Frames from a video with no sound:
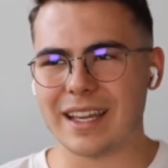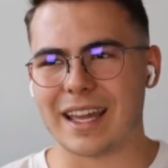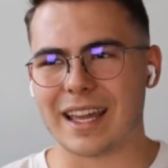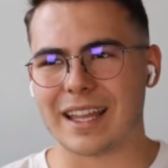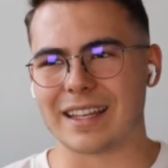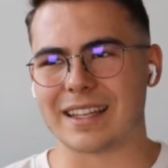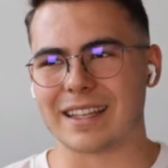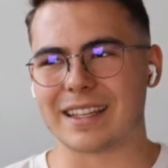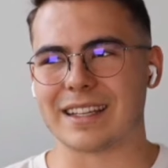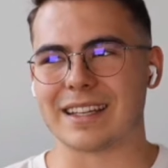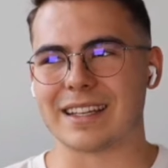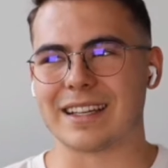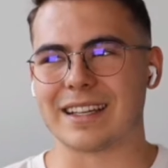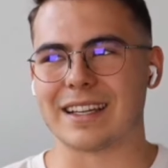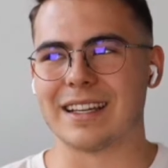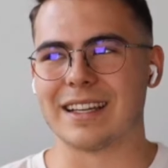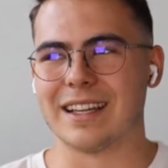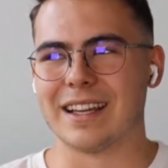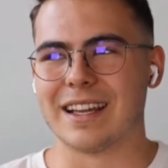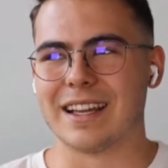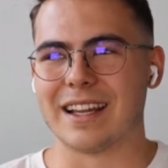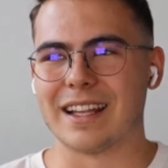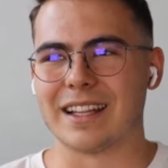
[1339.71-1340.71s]
And
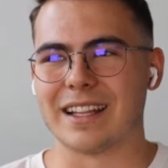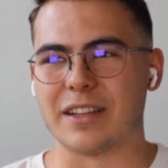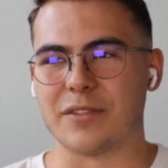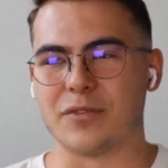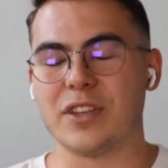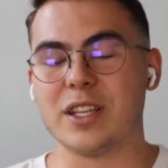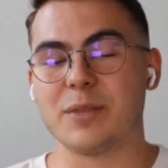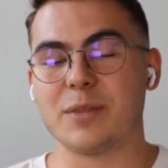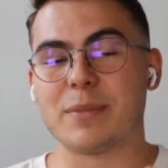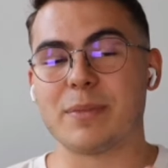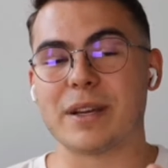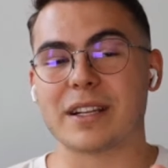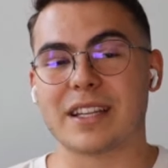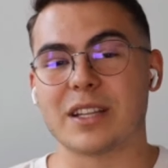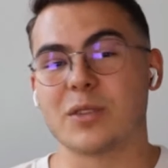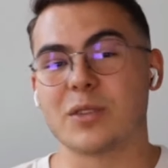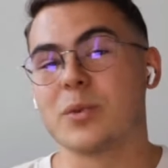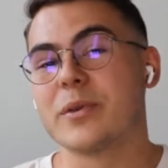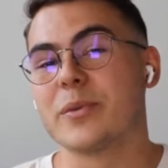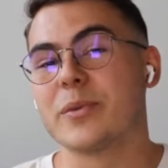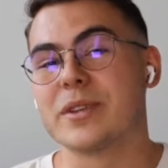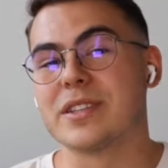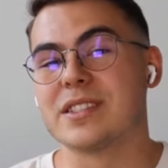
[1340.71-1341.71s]
the feedback
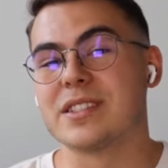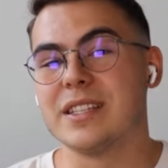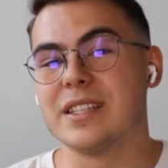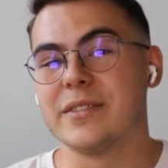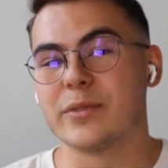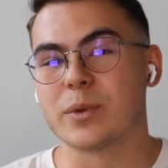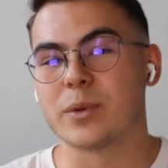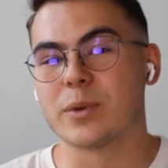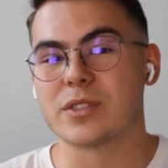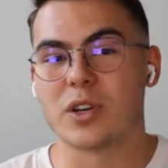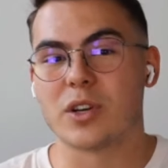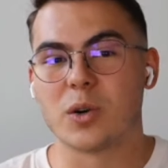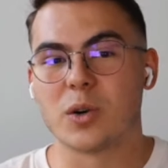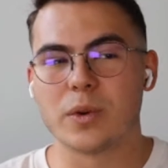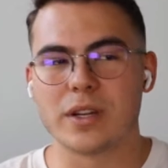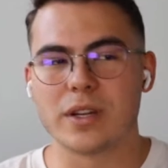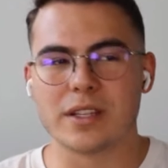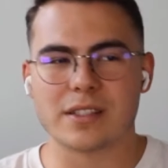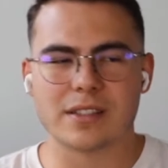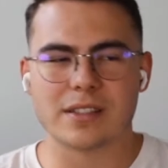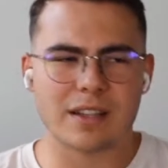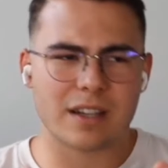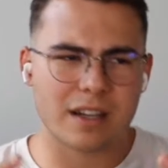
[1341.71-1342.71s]
that we received was
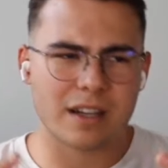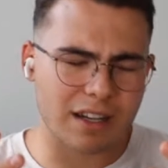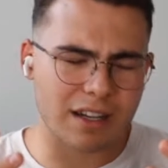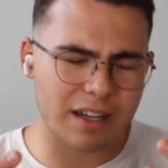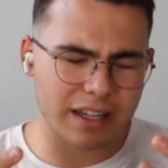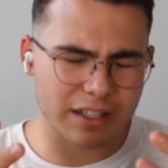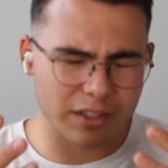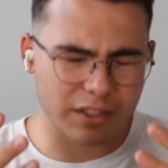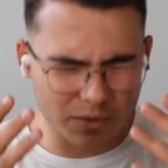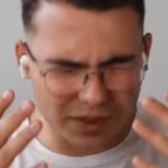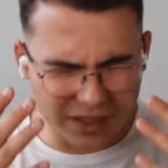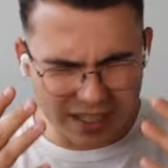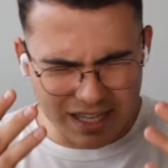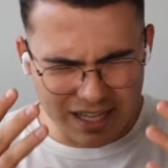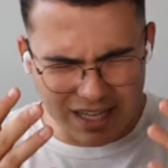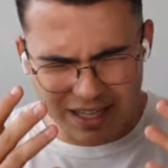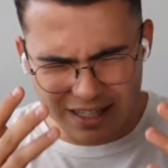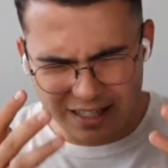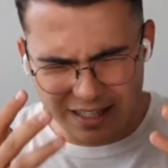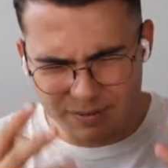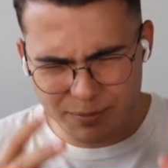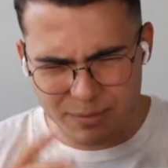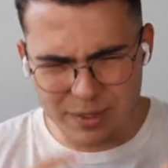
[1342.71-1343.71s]
always, I don't
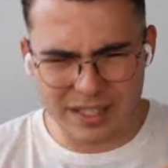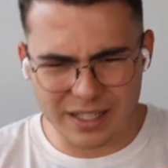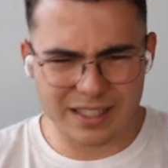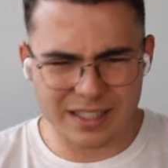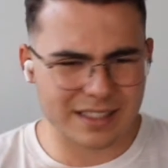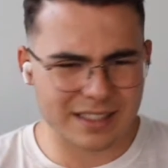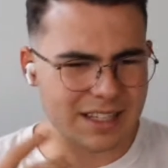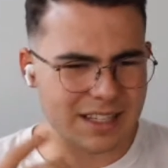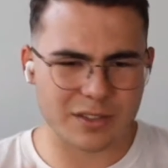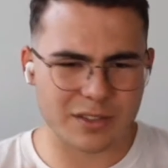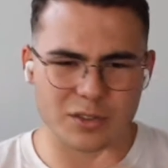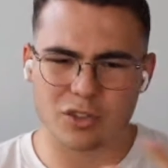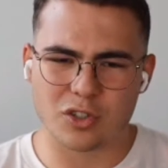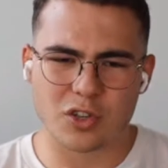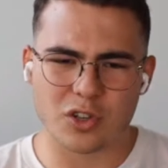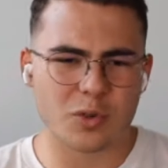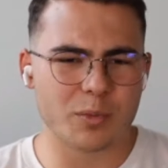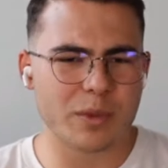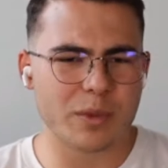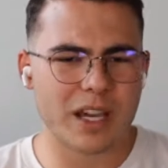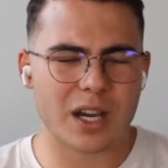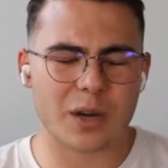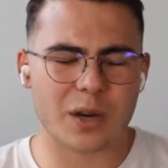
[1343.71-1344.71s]
get it. Please, can you
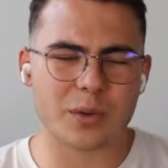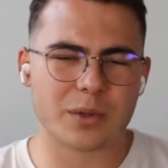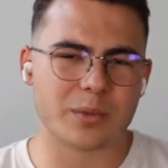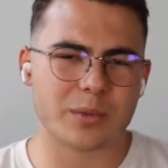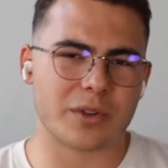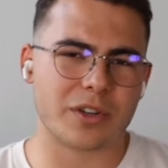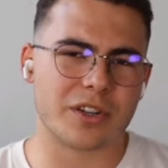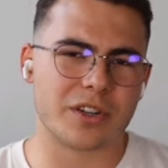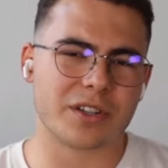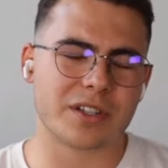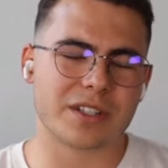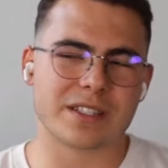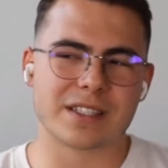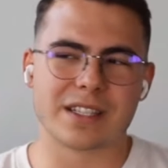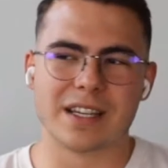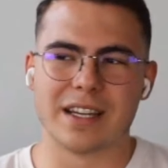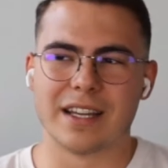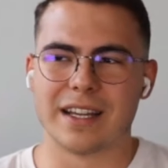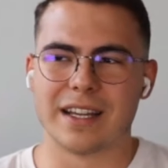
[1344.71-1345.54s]
show me how it works?